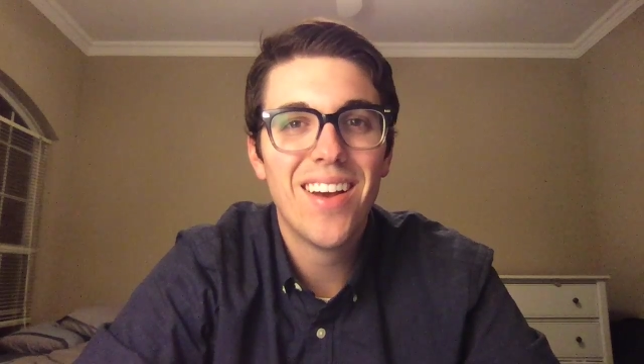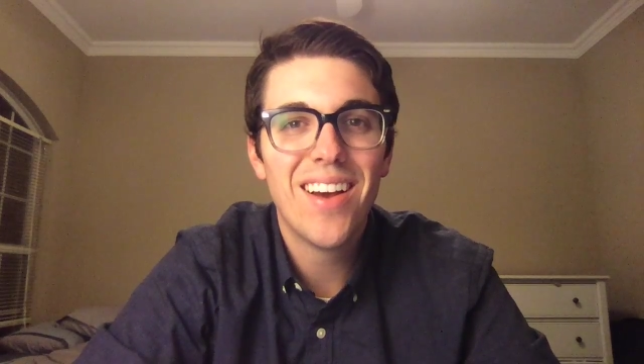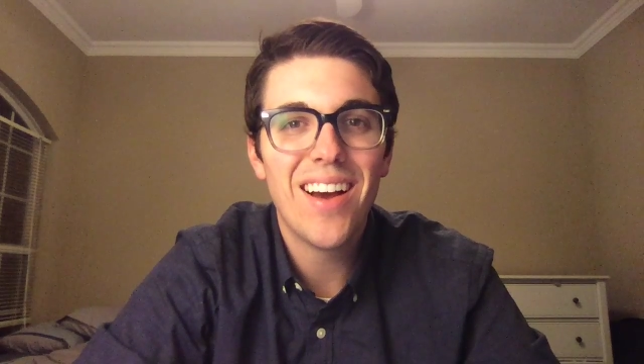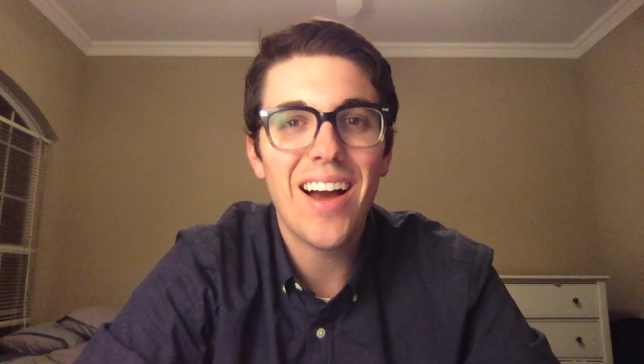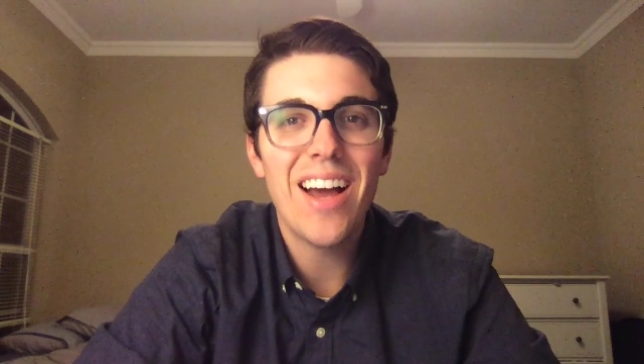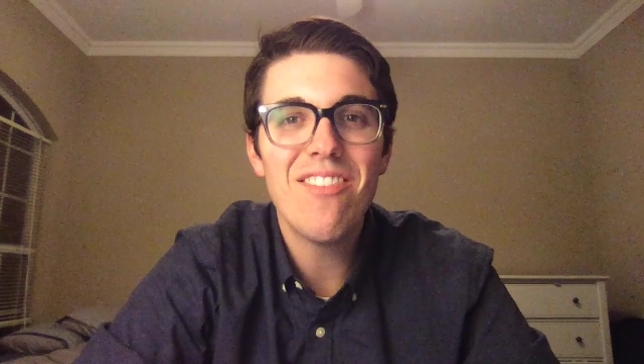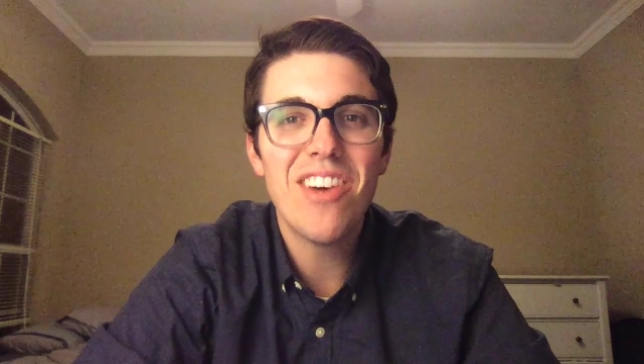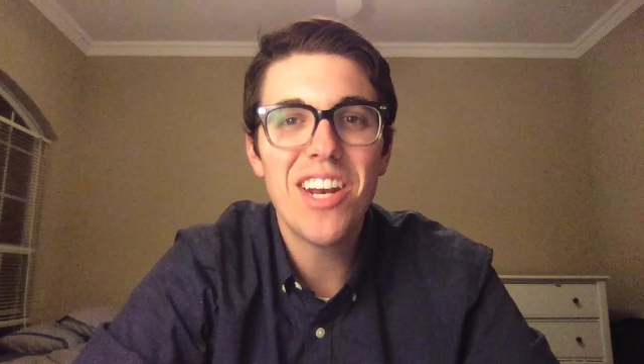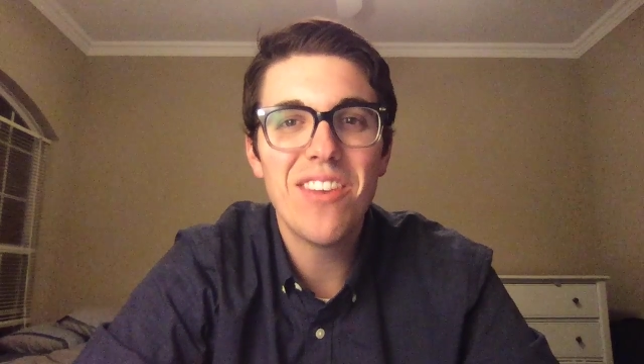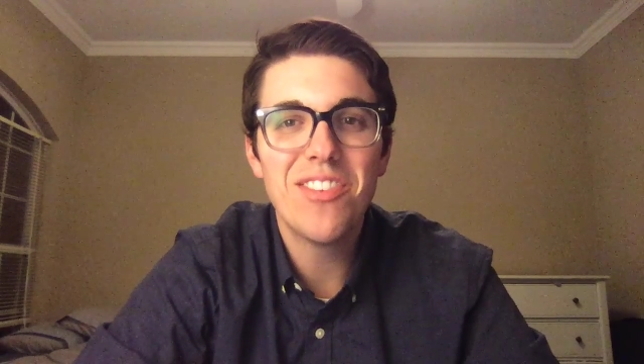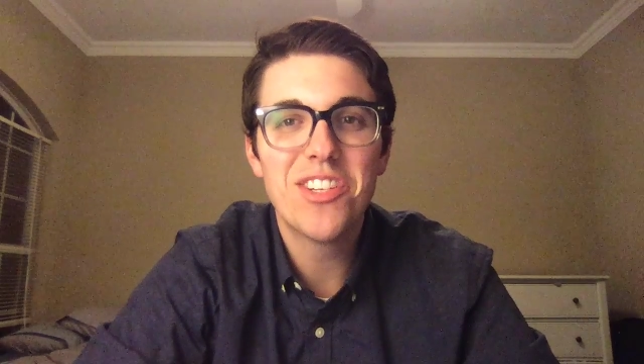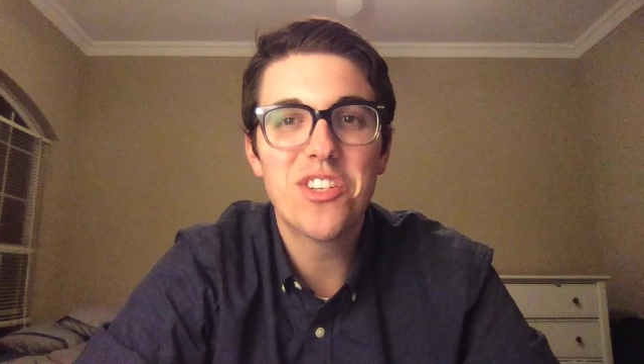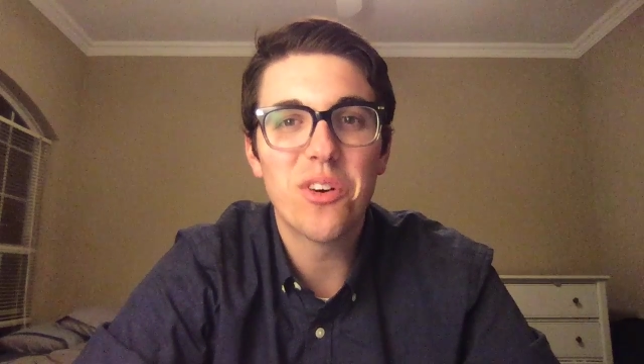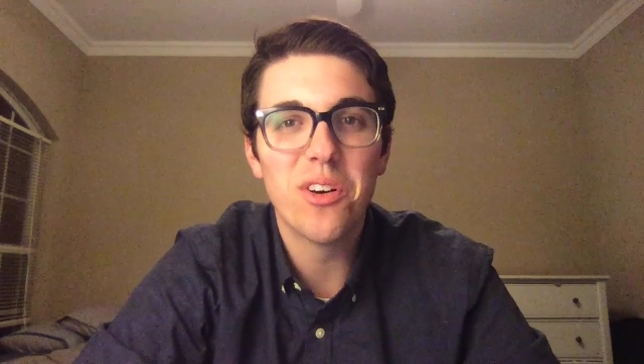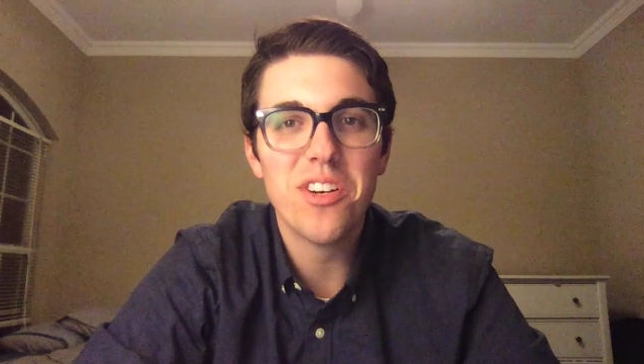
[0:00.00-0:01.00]
Hi, my name is
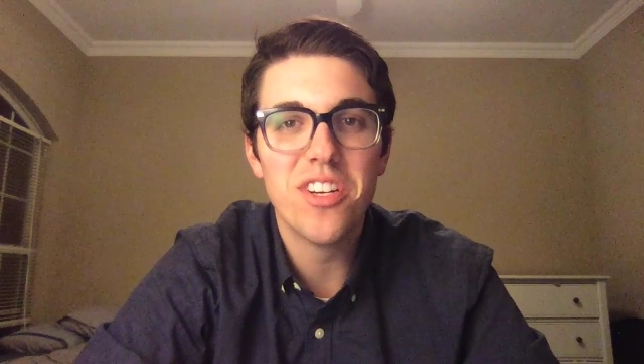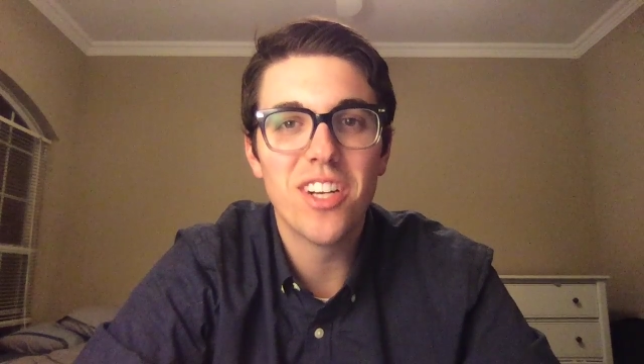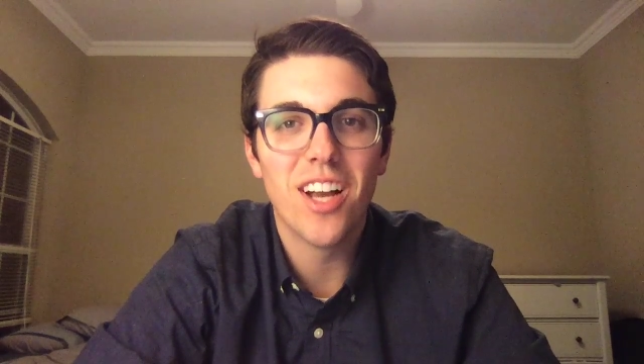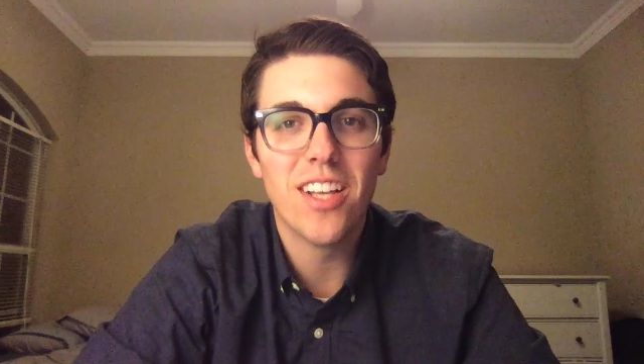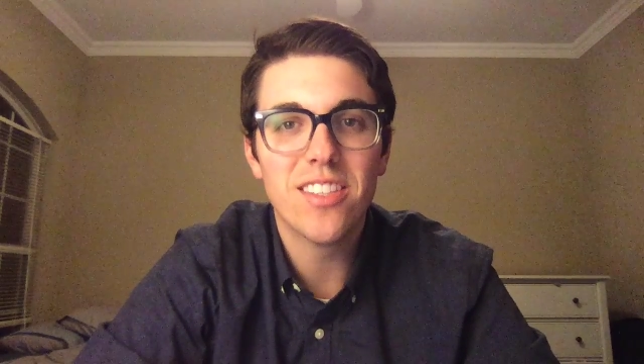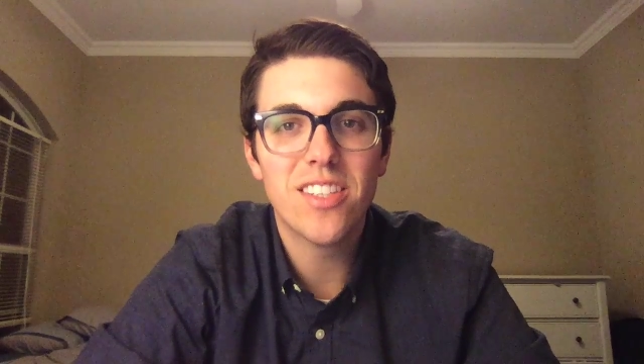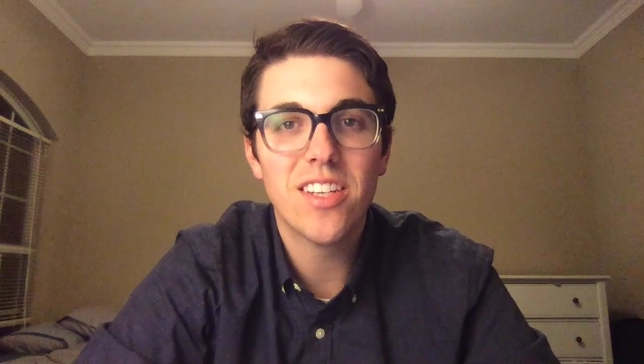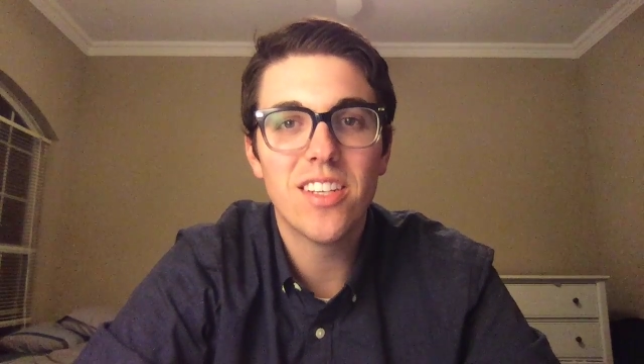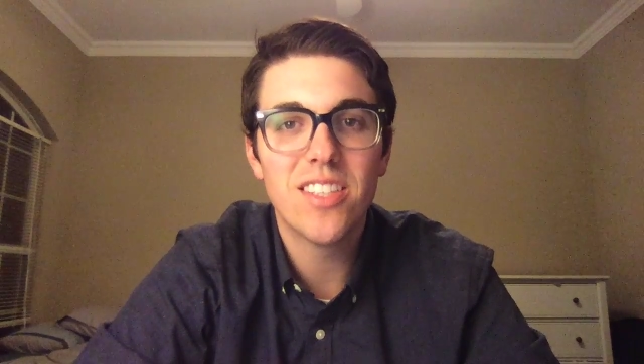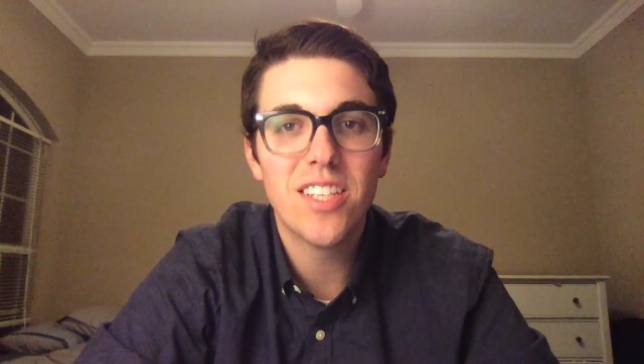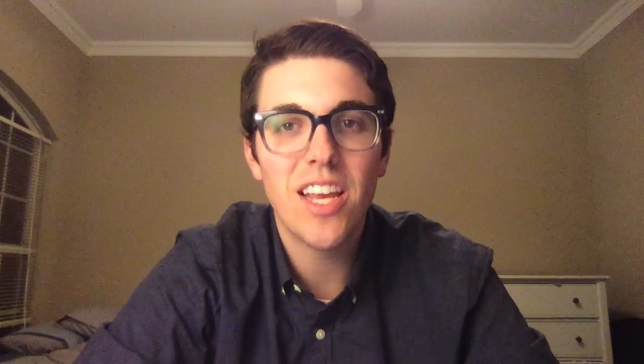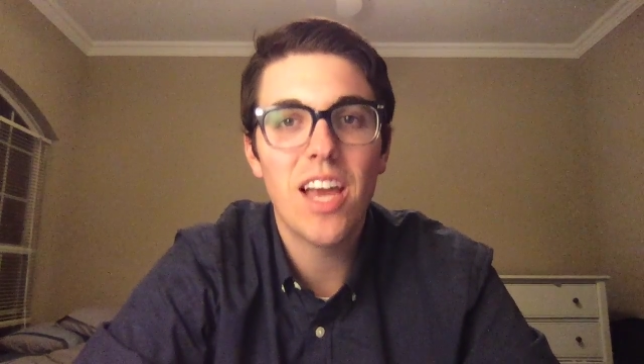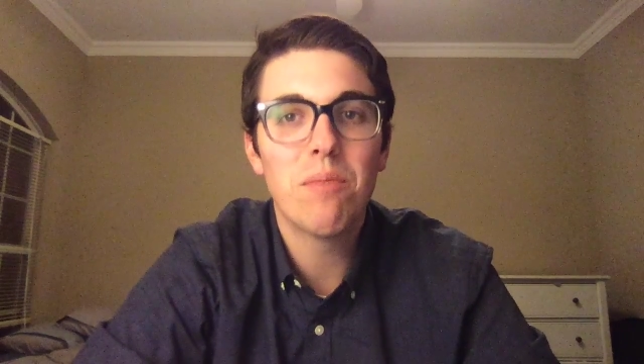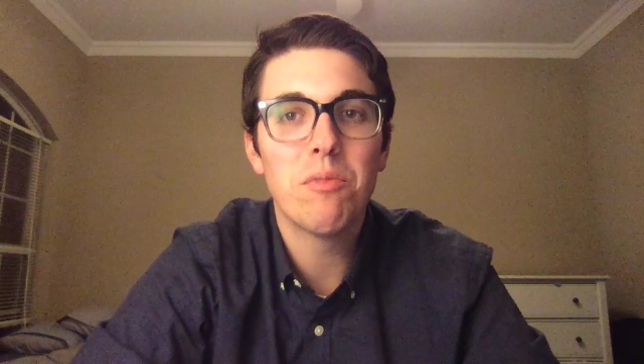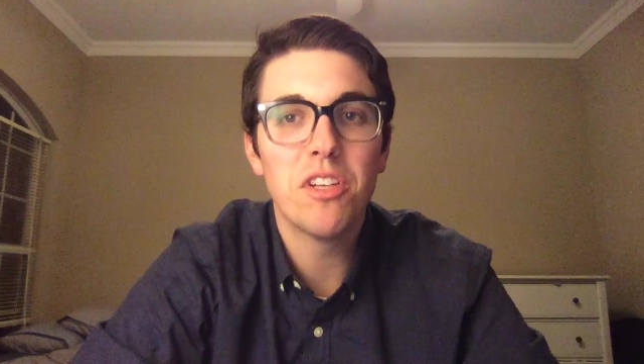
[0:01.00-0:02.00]
Jordan Johnson, and
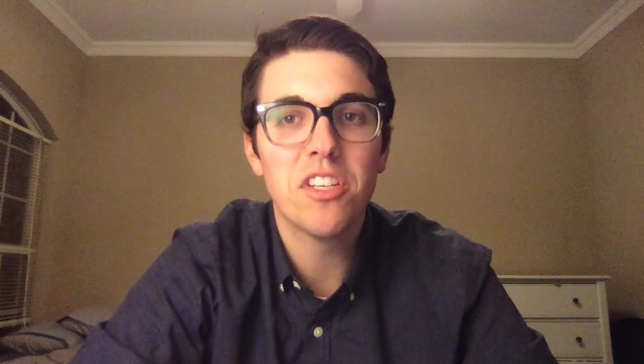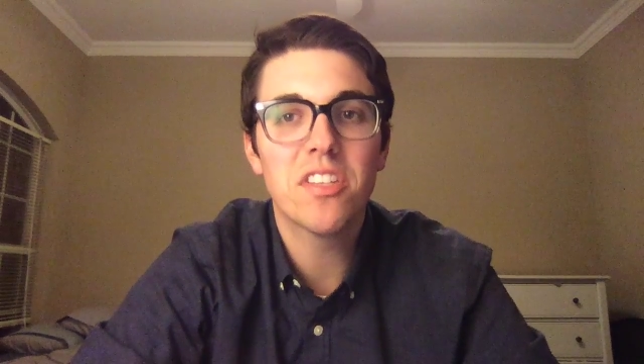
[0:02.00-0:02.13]
today I'm going to